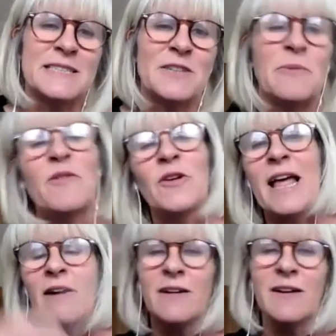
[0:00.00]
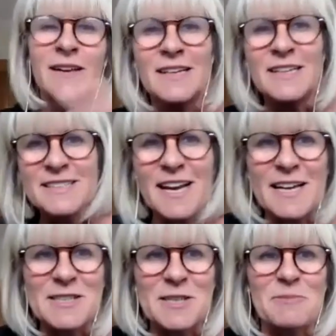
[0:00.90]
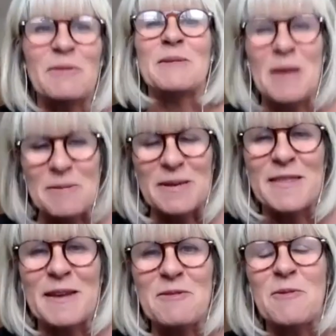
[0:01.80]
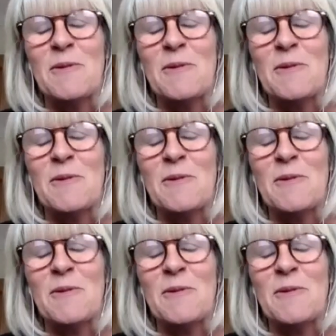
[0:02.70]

so it isn't as if we've gone outside to bring people in.